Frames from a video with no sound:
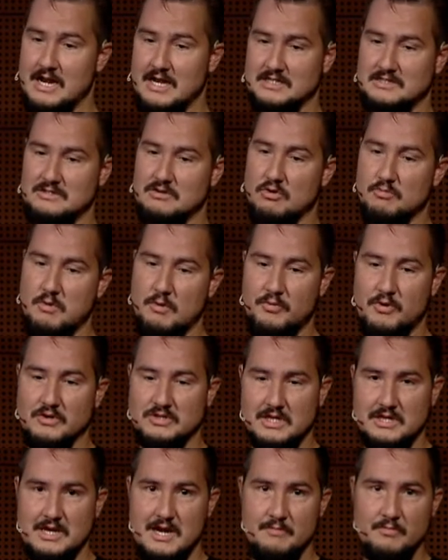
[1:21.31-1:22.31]
Let's talk about
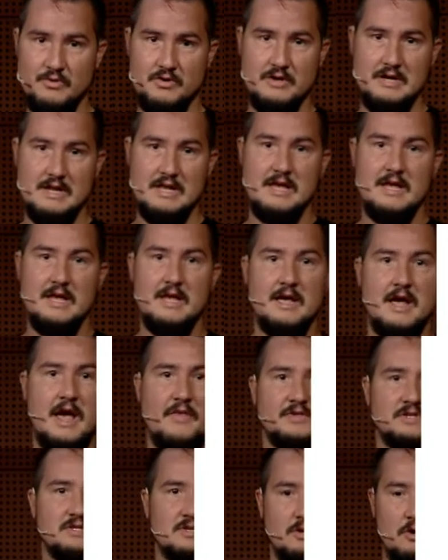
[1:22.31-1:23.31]
Project Amber. And
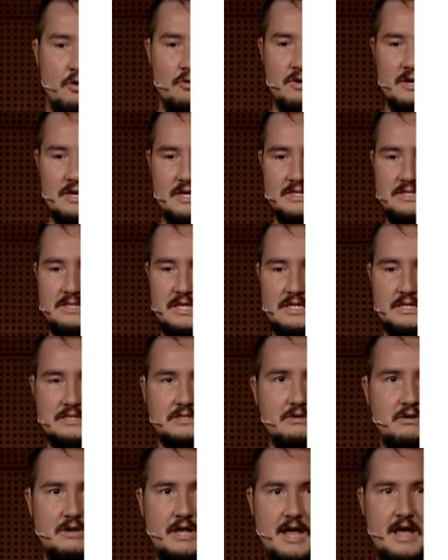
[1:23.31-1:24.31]
the slogan is that it's
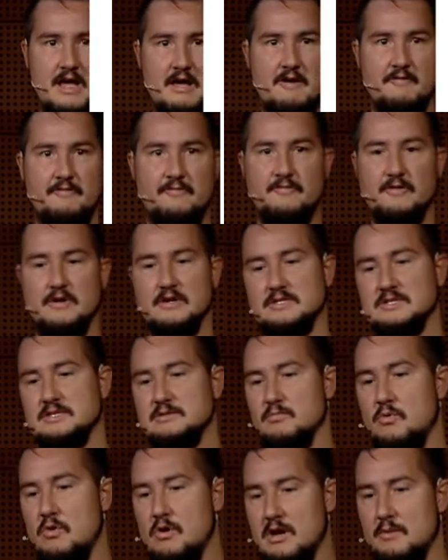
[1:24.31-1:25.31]
going to have
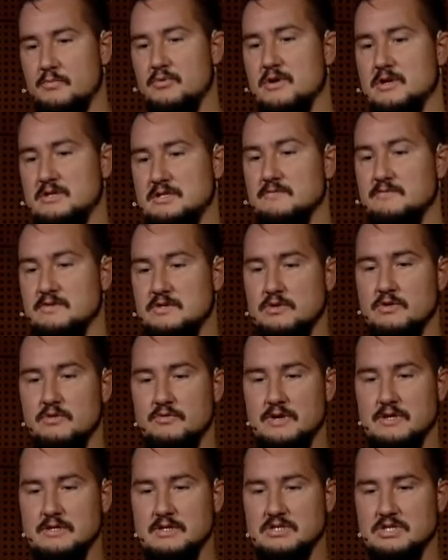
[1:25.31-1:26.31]
smaller
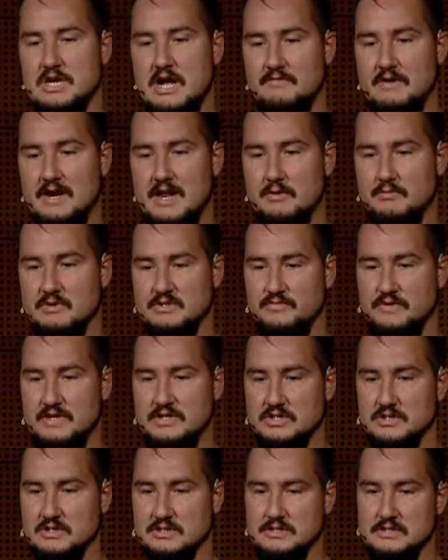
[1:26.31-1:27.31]
productivity-oriented Java language
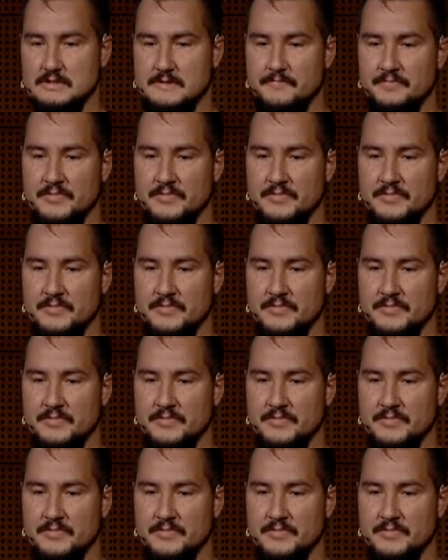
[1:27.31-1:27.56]
features.